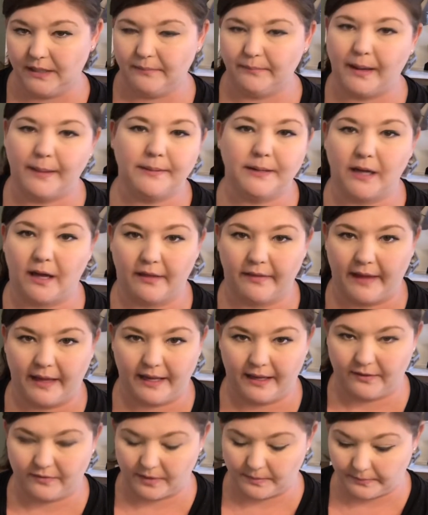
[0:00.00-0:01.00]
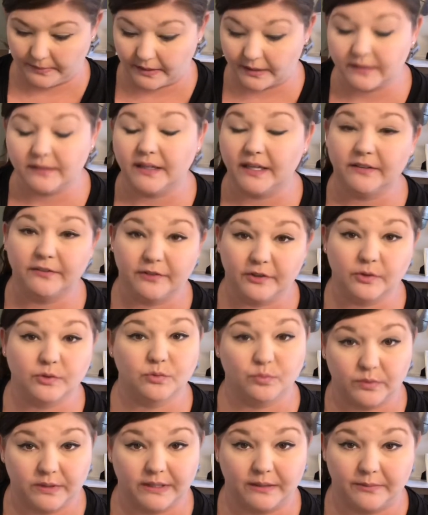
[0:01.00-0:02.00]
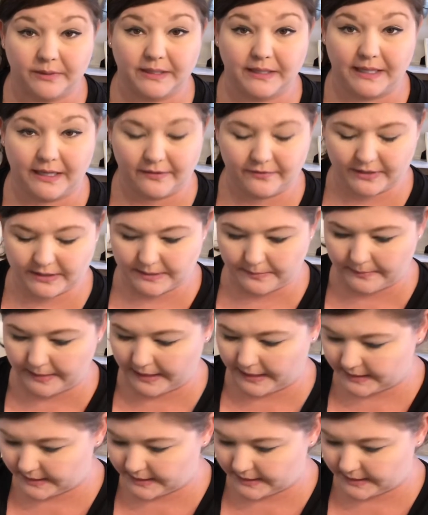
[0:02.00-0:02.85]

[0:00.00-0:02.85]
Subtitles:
Maybe not that heavy, but it feels really, really heavy to me.